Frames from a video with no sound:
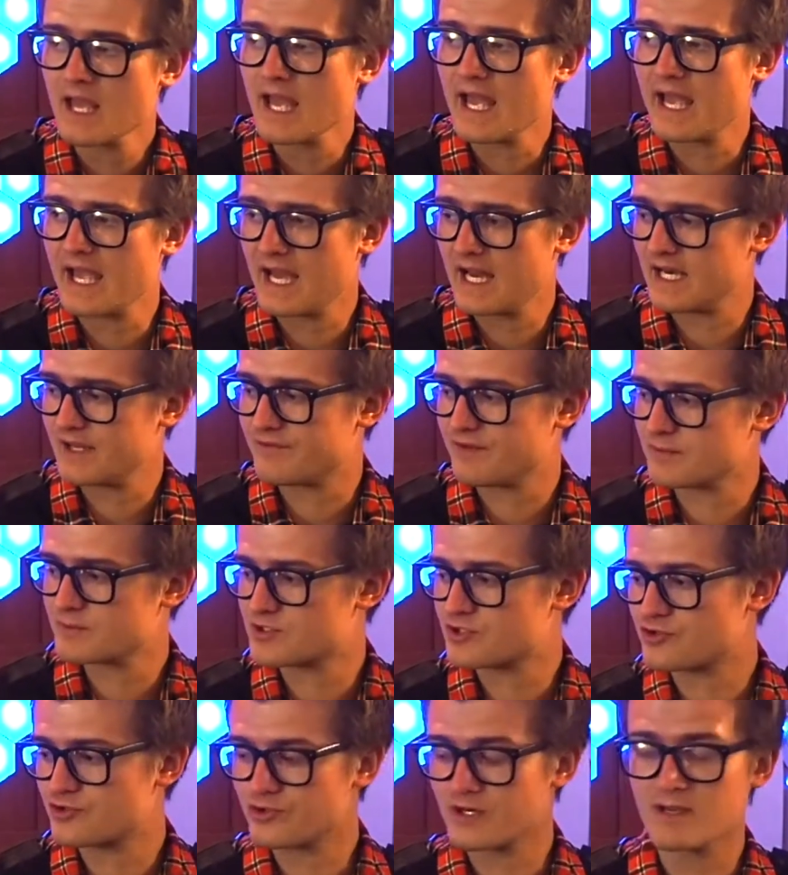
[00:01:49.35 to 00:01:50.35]
and if I'm
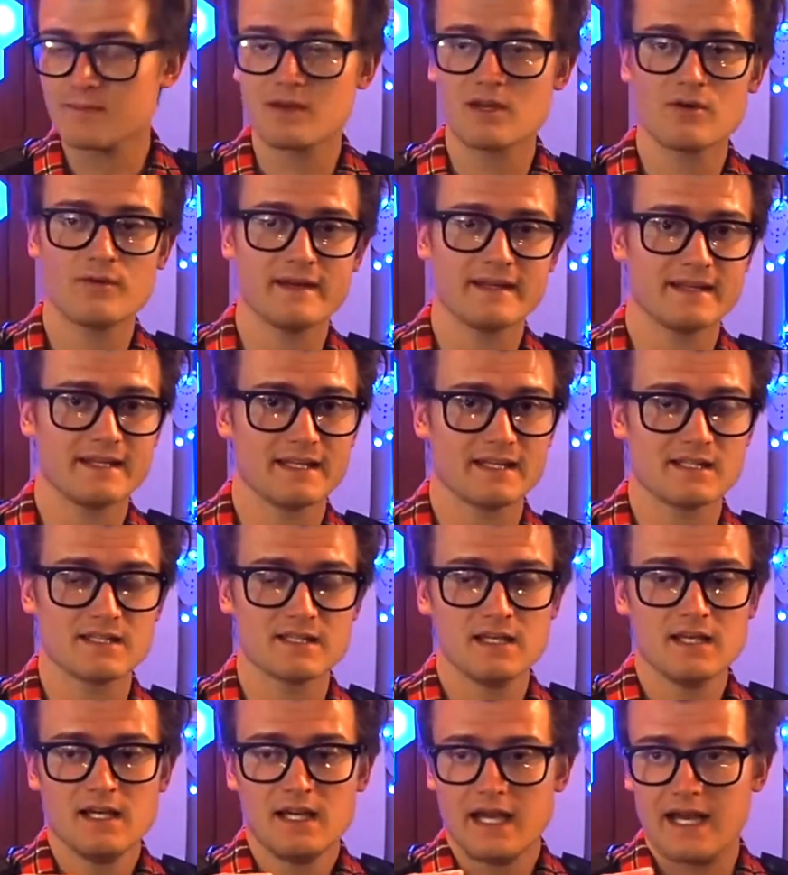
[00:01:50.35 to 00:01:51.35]
streaming with it
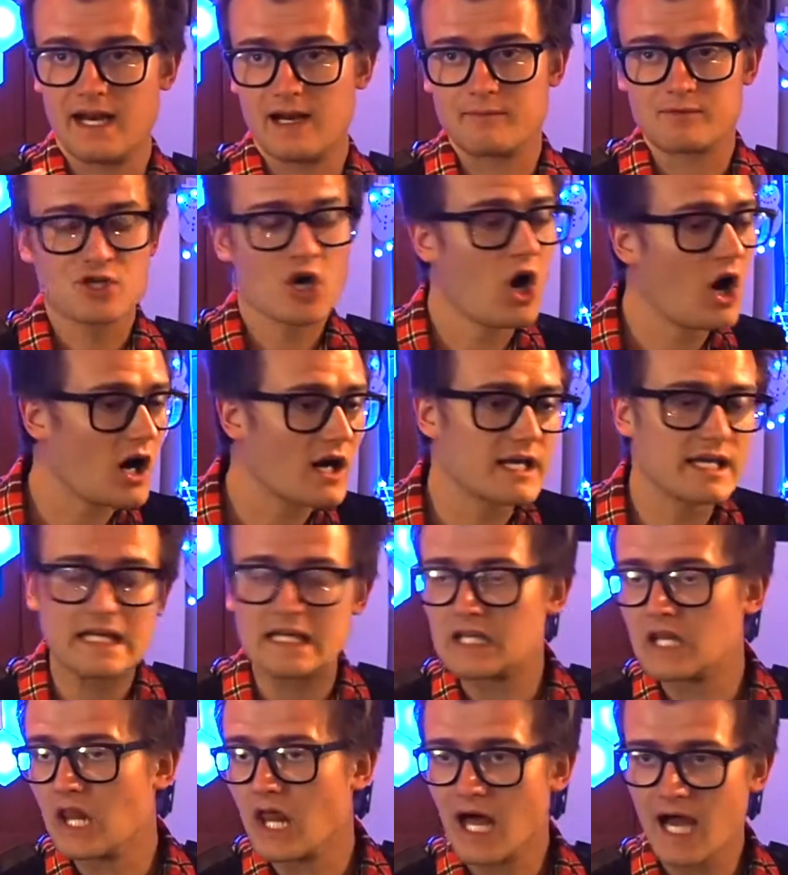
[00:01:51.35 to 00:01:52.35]
and I'm talking
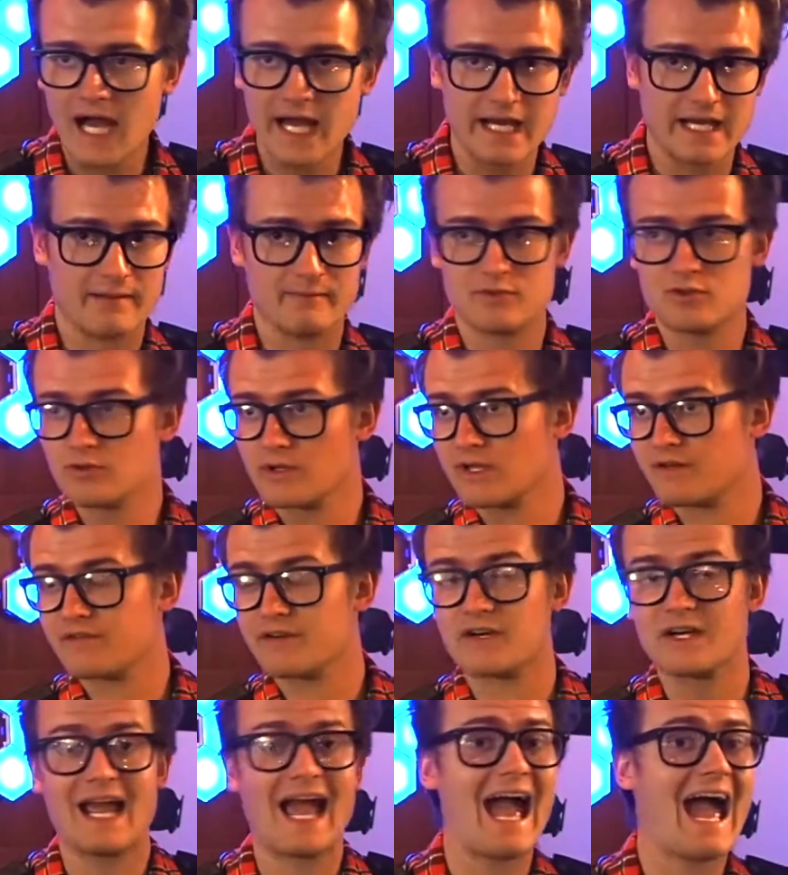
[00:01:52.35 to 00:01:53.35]
a lot and I'm doing a
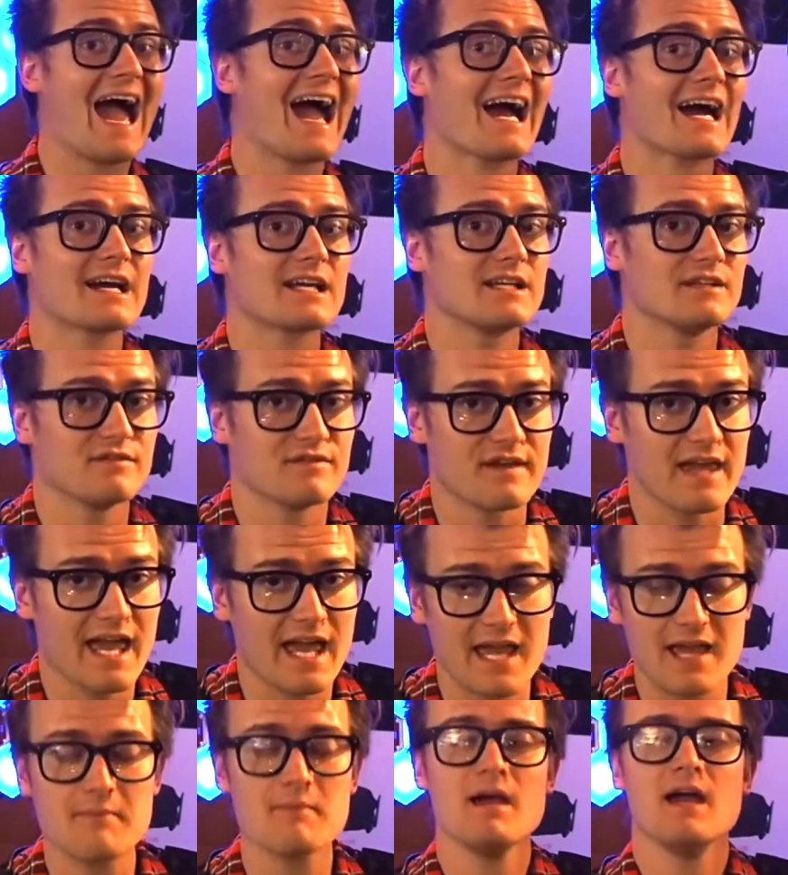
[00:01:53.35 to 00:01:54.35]
very active
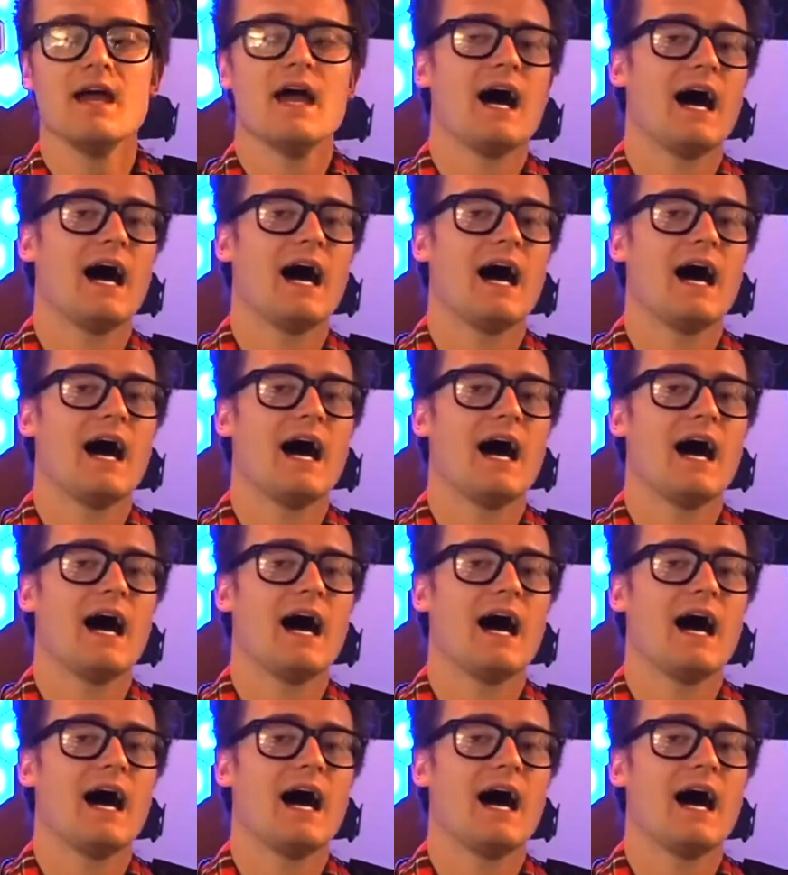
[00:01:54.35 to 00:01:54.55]
game,